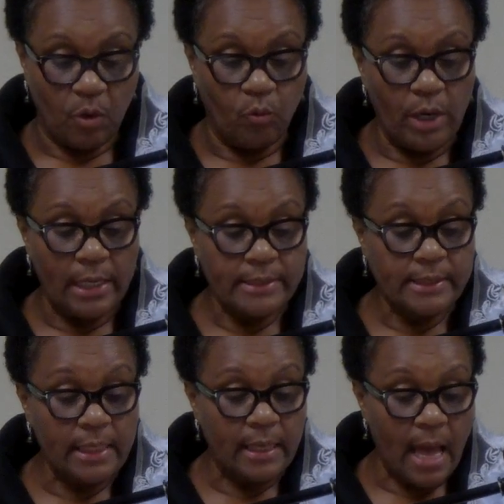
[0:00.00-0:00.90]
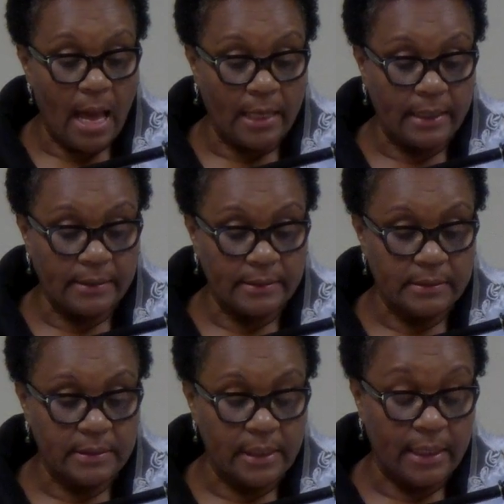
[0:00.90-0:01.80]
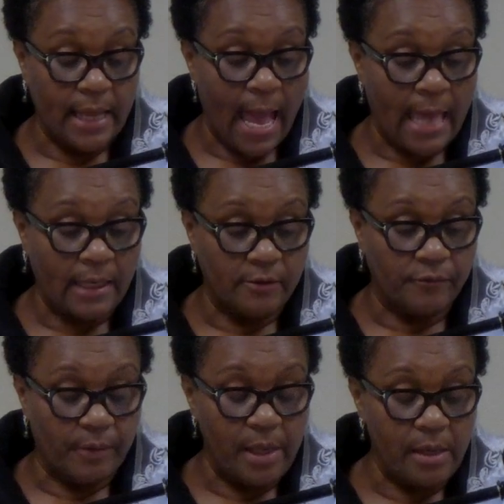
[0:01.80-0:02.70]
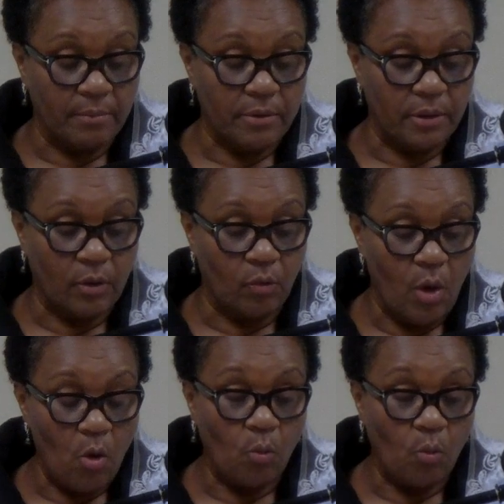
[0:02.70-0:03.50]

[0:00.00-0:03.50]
really seek God and, and, and guidance from Him to know